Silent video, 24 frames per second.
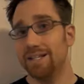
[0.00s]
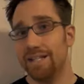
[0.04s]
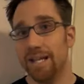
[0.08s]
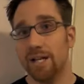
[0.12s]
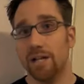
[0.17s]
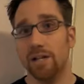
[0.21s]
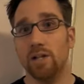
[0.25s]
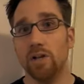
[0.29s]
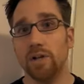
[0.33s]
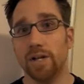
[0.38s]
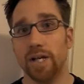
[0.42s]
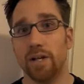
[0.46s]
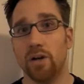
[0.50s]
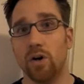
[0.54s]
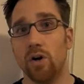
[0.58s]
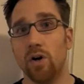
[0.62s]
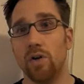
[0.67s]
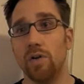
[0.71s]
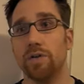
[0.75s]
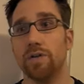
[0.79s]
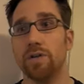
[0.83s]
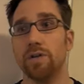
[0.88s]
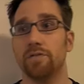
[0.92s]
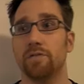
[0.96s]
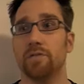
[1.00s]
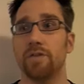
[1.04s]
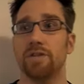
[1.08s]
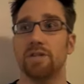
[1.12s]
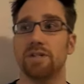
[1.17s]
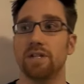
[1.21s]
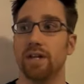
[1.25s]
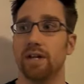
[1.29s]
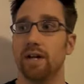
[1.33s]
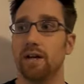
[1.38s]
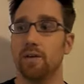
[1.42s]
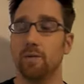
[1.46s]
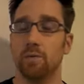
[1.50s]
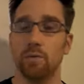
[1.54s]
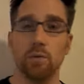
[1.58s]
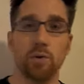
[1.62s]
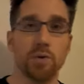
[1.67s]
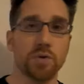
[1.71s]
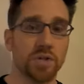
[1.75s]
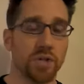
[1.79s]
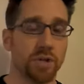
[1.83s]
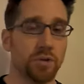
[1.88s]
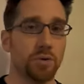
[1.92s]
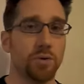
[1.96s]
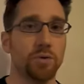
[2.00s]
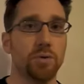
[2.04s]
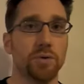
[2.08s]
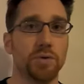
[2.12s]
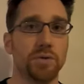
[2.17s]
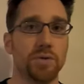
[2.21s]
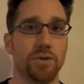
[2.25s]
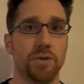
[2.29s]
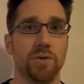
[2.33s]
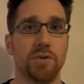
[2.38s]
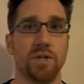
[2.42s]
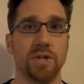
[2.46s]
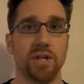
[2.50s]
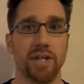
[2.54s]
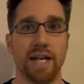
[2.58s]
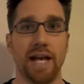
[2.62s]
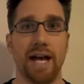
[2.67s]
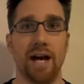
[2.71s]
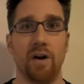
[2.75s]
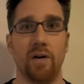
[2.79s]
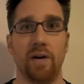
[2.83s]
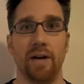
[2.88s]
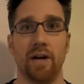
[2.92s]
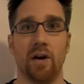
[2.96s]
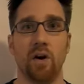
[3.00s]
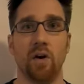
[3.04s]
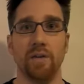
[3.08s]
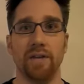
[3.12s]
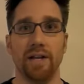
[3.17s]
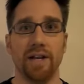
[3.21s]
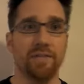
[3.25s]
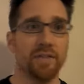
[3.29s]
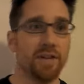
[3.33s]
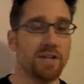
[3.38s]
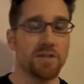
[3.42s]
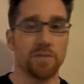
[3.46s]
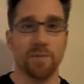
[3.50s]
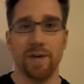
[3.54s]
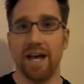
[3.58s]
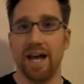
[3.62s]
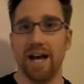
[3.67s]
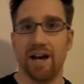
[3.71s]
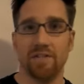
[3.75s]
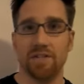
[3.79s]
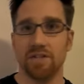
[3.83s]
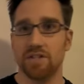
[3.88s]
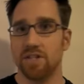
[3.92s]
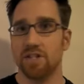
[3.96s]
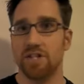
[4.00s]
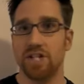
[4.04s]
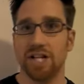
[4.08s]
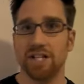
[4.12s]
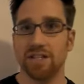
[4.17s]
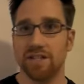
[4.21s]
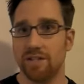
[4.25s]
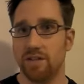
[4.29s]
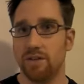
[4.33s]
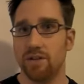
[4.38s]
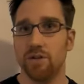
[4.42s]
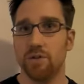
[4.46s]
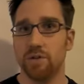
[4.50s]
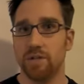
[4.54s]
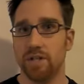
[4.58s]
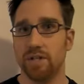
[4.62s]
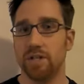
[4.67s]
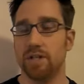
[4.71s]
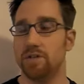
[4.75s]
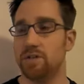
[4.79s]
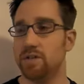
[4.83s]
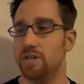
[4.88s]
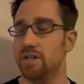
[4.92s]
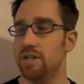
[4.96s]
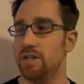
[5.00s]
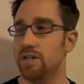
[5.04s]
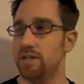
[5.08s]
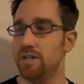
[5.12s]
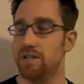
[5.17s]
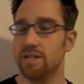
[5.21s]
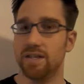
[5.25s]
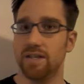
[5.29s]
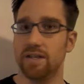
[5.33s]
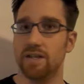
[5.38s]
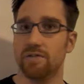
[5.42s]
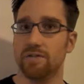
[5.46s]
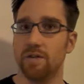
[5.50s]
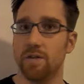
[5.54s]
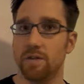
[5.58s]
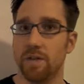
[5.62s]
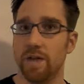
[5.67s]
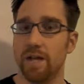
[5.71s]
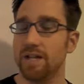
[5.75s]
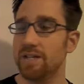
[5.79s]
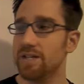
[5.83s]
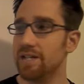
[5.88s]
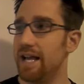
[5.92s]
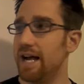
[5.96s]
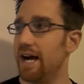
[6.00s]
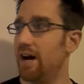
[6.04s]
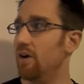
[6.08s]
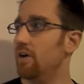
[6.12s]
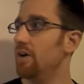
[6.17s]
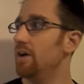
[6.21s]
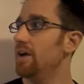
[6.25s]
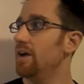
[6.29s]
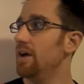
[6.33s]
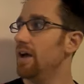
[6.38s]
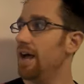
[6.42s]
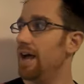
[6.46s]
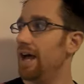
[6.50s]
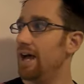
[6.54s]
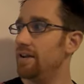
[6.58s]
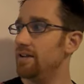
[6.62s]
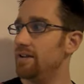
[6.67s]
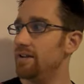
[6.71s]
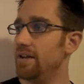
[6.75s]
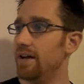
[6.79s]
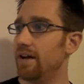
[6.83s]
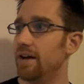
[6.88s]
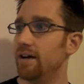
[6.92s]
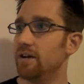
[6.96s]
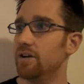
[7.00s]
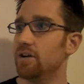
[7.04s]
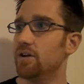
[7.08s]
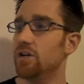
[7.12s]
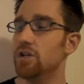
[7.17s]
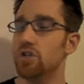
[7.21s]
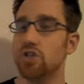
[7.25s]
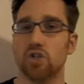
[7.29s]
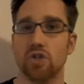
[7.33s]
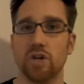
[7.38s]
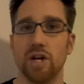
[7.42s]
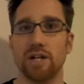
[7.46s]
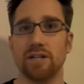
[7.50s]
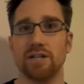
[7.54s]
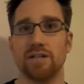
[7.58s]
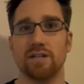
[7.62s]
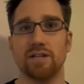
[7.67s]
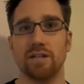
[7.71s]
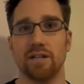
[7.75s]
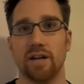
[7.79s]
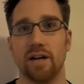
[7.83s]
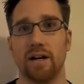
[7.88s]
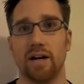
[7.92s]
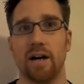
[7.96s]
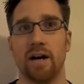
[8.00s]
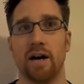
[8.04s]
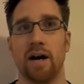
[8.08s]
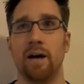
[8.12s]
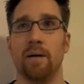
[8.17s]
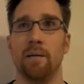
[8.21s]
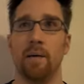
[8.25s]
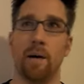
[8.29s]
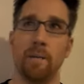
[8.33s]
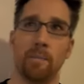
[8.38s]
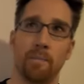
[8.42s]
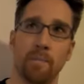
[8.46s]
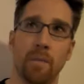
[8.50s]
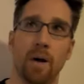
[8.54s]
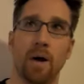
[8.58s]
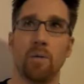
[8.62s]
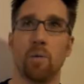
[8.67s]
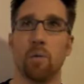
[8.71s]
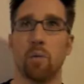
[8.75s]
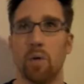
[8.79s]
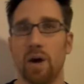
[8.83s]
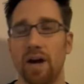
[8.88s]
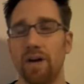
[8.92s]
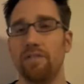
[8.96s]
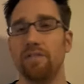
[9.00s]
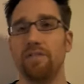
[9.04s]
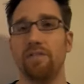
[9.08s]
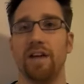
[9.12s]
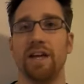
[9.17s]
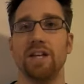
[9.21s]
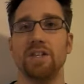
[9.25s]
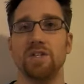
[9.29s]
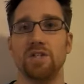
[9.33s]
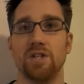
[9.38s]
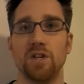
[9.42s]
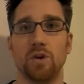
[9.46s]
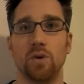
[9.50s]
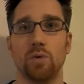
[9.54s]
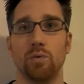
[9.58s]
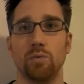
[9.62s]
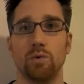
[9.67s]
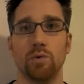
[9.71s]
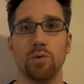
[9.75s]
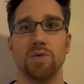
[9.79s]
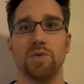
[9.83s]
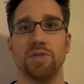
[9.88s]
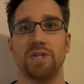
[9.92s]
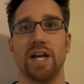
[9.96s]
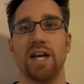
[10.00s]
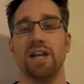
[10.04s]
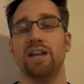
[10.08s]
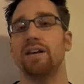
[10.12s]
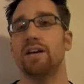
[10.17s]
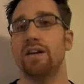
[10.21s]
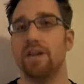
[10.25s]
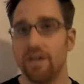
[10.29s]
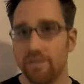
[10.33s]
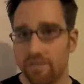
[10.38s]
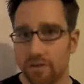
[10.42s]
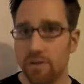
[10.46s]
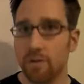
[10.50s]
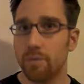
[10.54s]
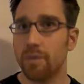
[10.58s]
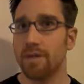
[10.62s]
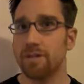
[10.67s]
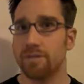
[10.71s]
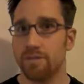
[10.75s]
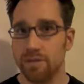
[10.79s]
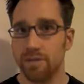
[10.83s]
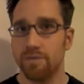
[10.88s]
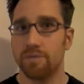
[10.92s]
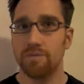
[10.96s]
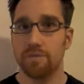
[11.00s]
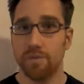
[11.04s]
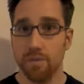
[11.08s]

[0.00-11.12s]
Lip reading: take a look at all the different rules that Google is using now and all the evidence we have to suggest that they're using these different things now, and construct a rough SEO rule set for the rest of